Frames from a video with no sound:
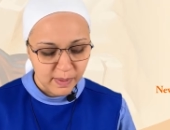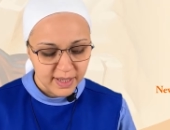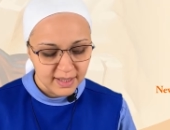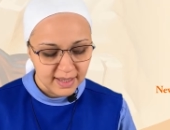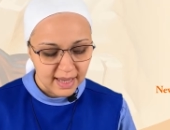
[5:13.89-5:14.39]
He
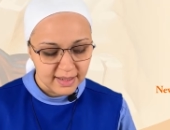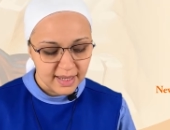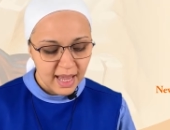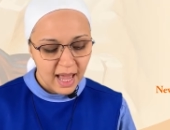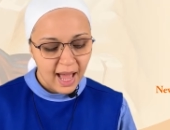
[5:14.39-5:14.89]
says,
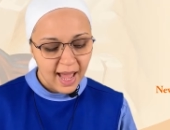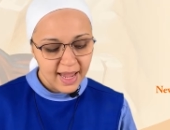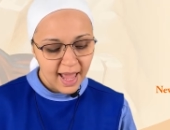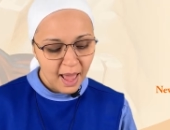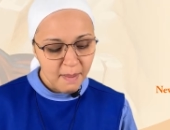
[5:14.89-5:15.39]
I
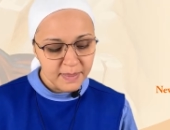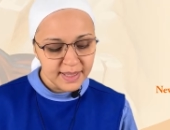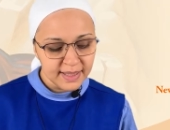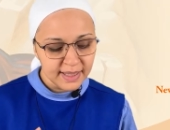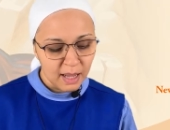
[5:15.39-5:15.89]
am
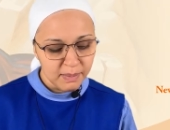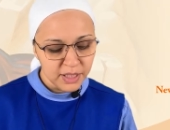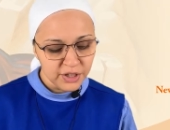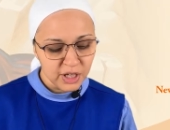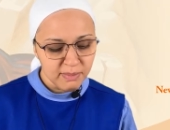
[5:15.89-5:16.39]

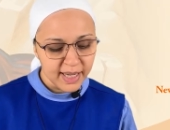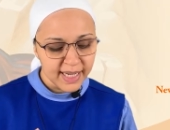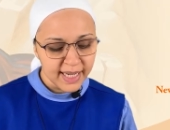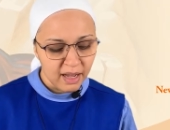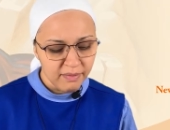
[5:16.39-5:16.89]
establishing my
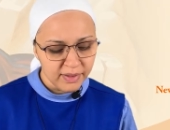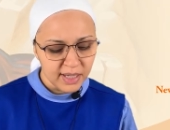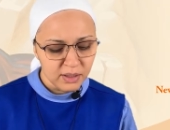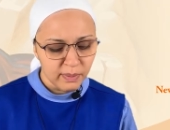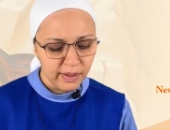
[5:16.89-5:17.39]

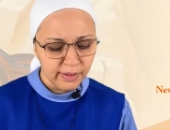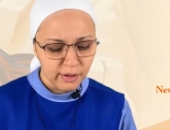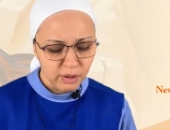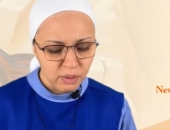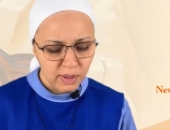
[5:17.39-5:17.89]
covenant with
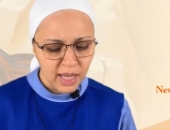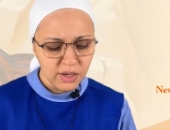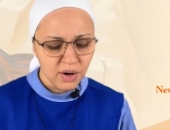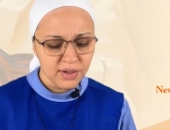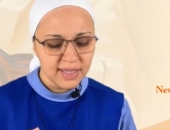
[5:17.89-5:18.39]
you and
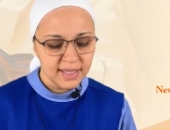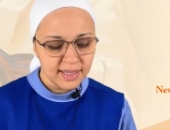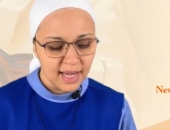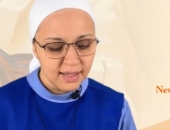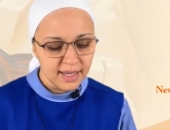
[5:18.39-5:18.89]
your
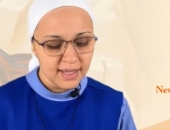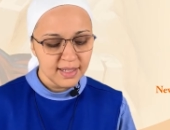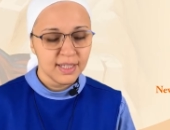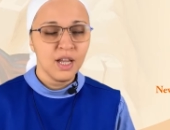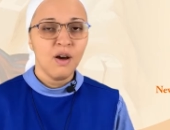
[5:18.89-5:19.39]

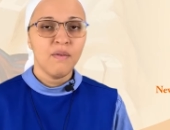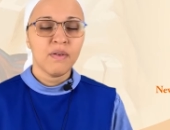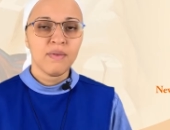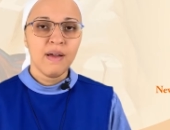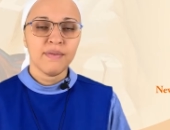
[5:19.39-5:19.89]
descendants
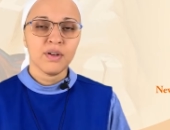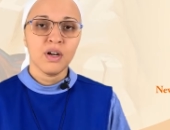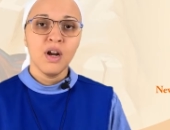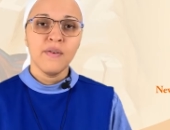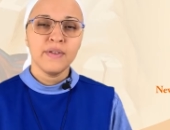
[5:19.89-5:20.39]
forever,
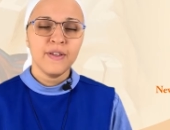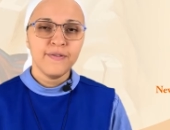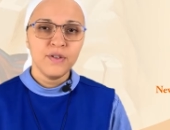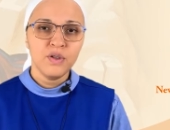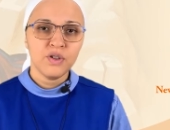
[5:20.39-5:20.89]
for the
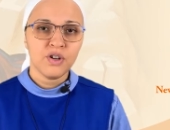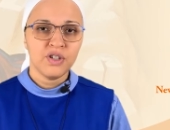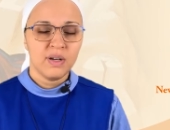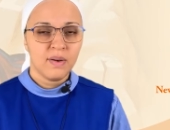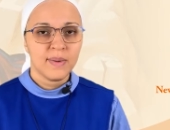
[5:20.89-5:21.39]
future
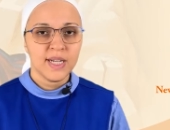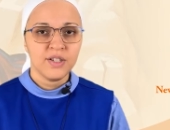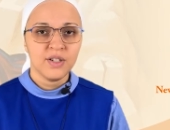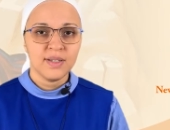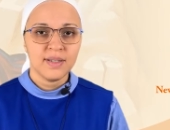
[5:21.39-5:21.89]

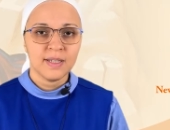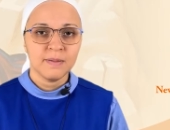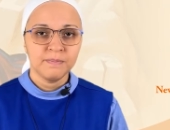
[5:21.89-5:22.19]
generations.